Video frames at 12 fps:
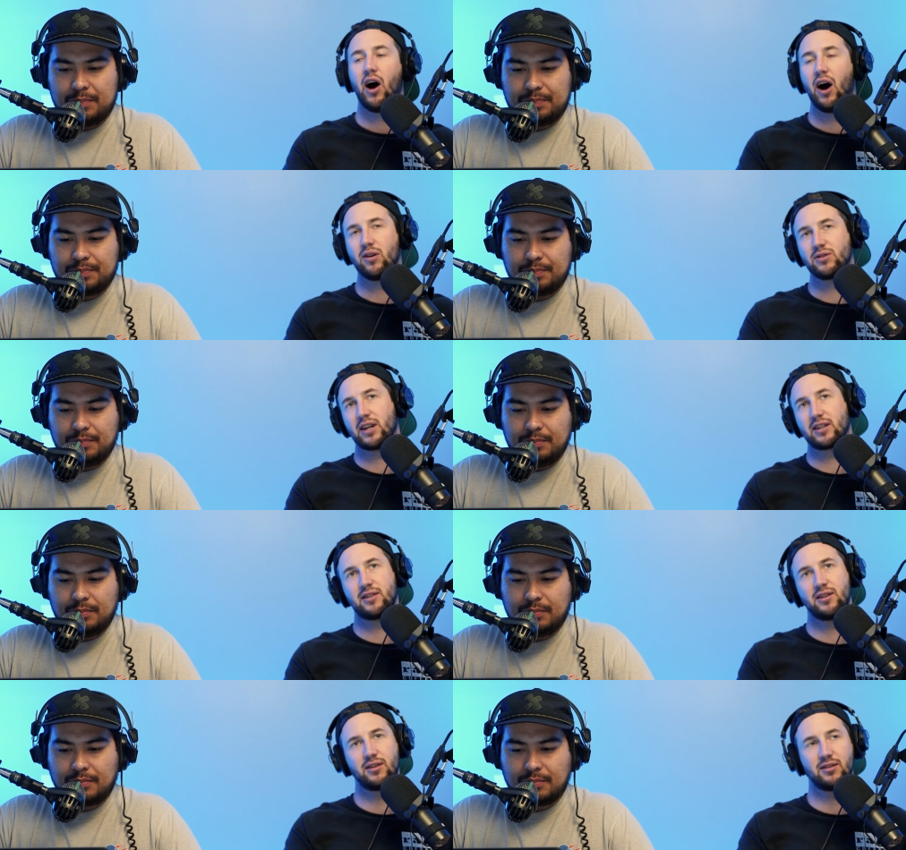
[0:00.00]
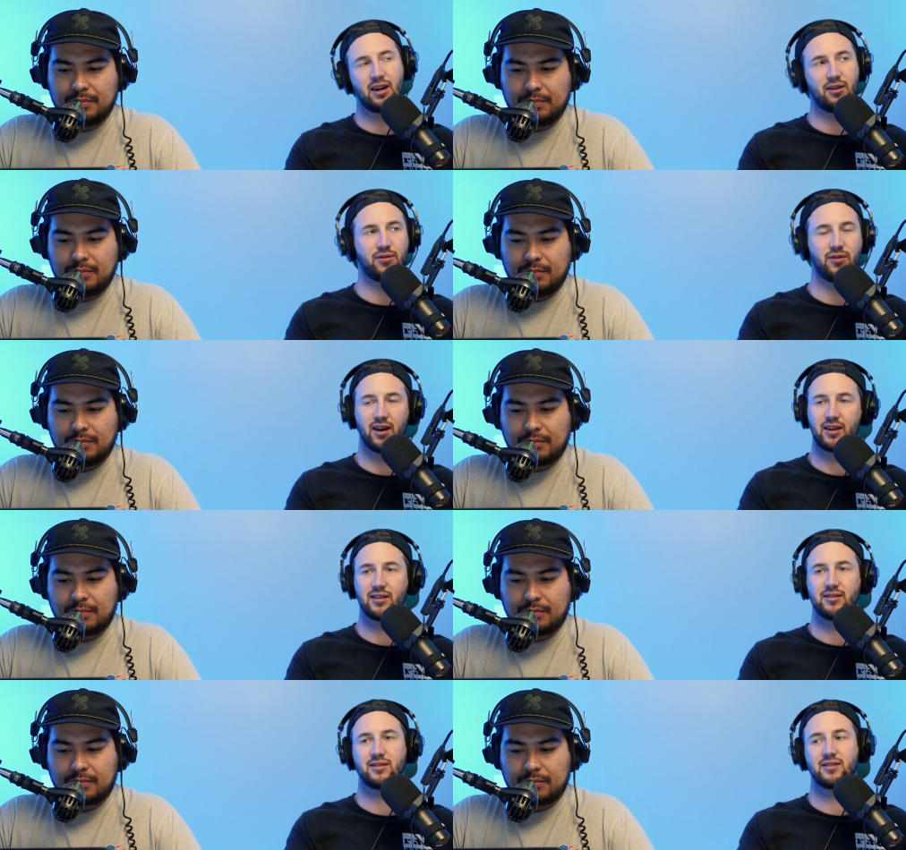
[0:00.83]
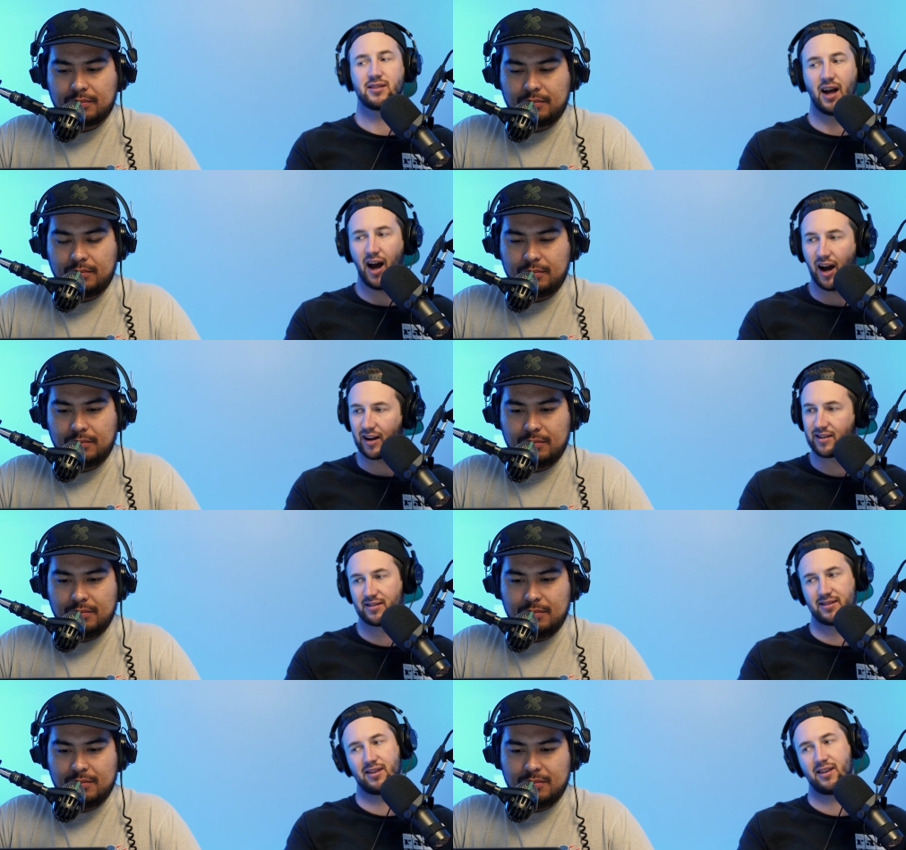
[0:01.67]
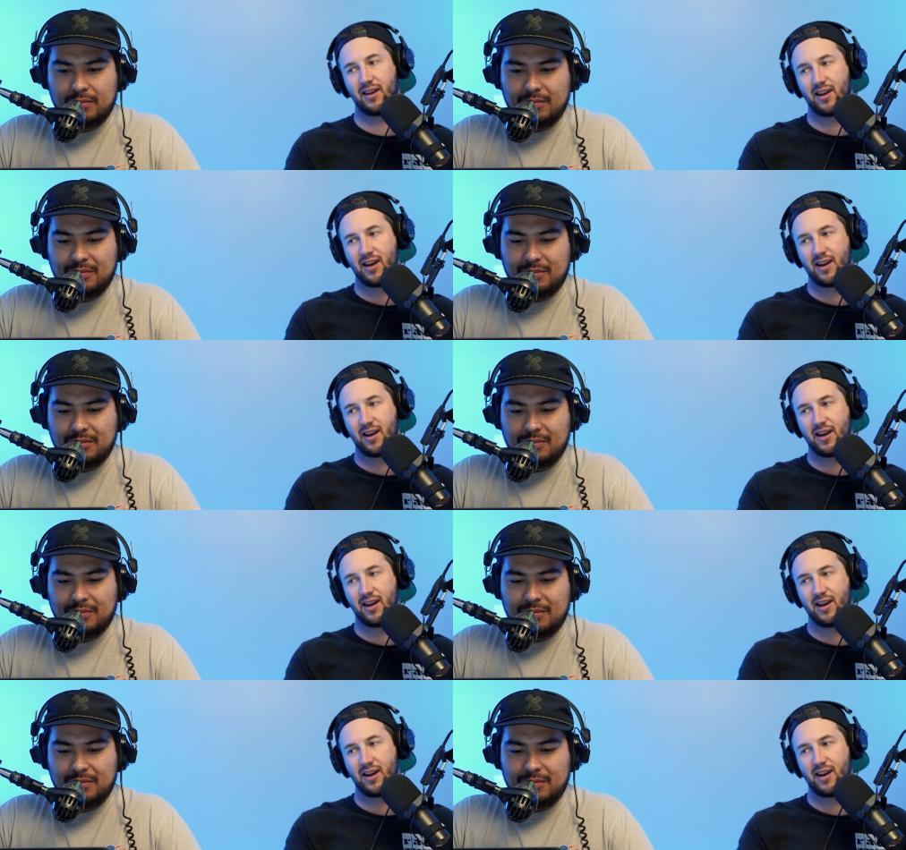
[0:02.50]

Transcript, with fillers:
Speaker 1: I was like, dude, that fucking sucks.